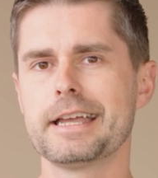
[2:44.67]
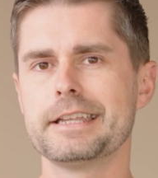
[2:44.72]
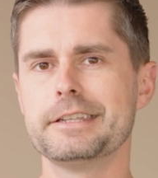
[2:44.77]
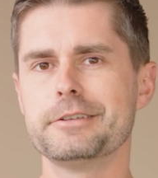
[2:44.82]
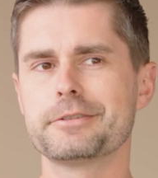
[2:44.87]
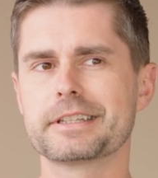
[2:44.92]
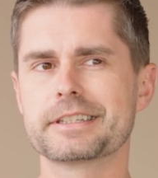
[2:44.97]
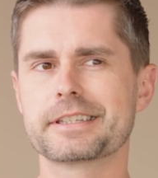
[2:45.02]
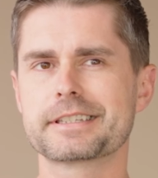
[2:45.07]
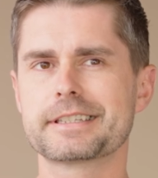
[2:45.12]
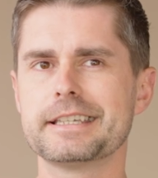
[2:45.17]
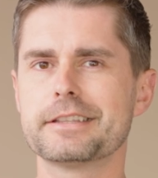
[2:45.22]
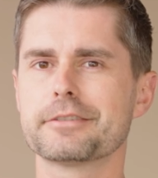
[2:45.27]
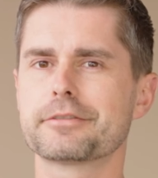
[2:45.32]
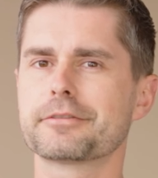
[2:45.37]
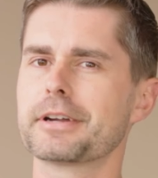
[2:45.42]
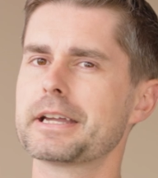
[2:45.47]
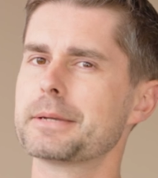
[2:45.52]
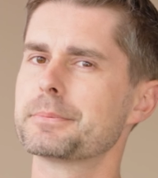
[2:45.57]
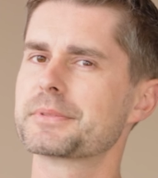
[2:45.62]
You can see the
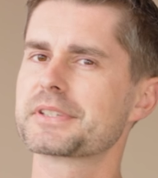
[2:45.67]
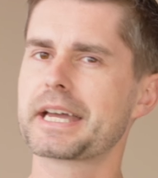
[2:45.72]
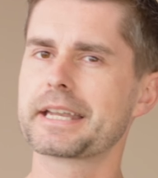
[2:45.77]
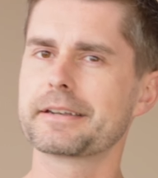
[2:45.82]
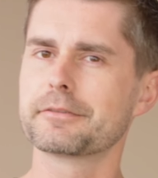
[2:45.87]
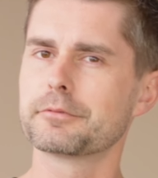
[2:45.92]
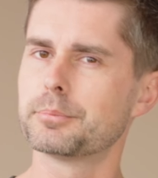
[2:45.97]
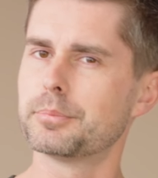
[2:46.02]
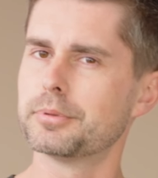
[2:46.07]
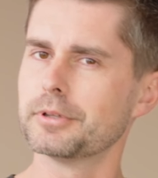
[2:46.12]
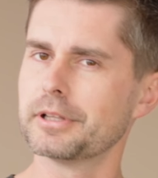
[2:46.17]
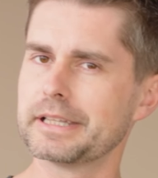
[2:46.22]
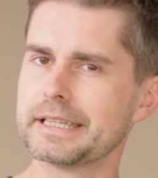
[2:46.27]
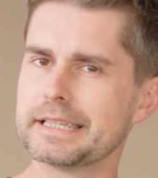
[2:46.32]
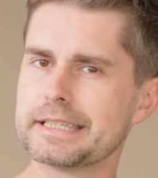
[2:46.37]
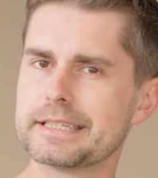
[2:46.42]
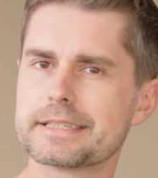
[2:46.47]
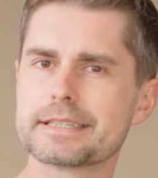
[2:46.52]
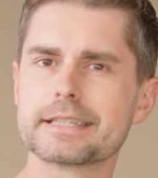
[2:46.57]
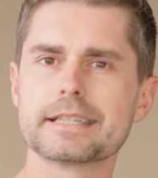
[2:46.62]
frames kind of
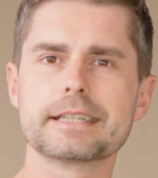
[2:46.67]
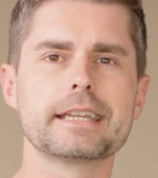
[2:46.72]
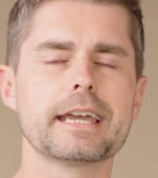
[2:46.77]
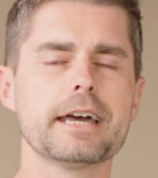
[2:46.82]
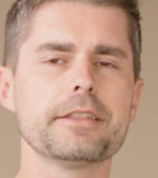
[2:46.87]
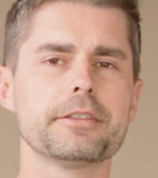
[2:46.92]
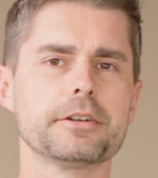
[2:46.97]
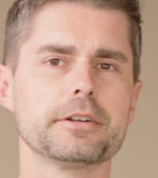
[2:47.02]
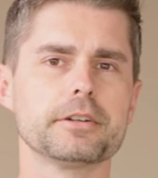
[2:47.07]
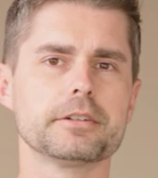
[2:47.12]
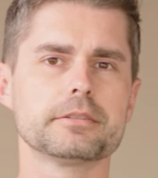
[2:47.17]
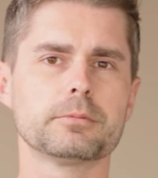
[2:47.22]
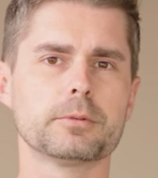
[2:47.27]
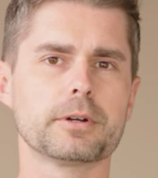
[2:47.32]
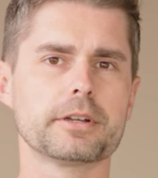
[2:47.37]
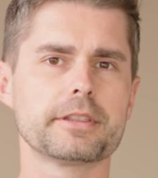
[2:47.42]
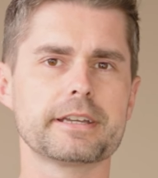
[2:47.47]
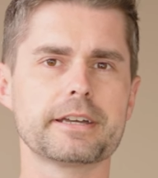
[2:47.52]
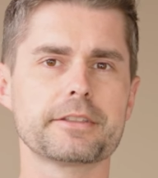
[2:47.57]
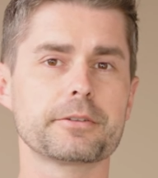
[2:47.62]
blend together
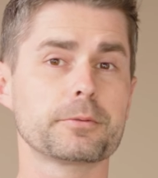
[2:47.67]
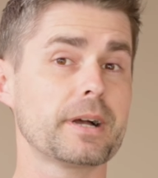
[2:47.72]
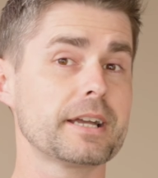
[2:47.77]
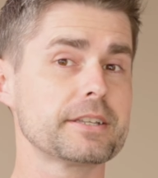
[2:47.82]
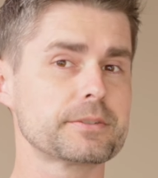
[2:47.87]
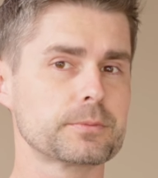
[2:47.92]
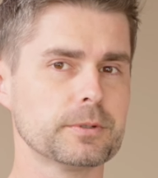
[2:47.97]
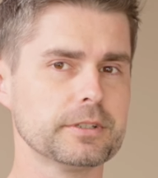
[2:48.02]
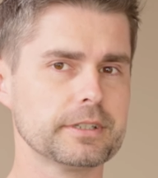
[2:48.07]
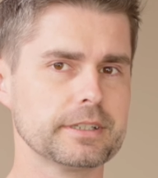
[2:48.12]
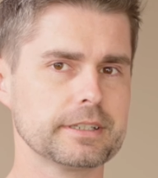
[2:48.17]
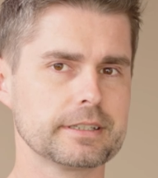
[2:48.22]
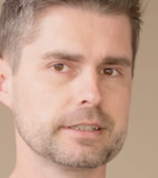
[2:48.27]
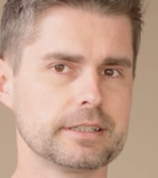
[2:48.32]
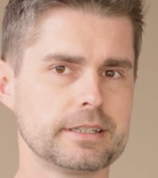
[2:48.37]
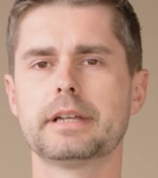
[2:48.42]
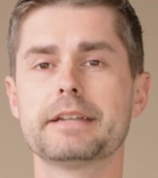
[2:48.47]
where they otherwise wouldn't.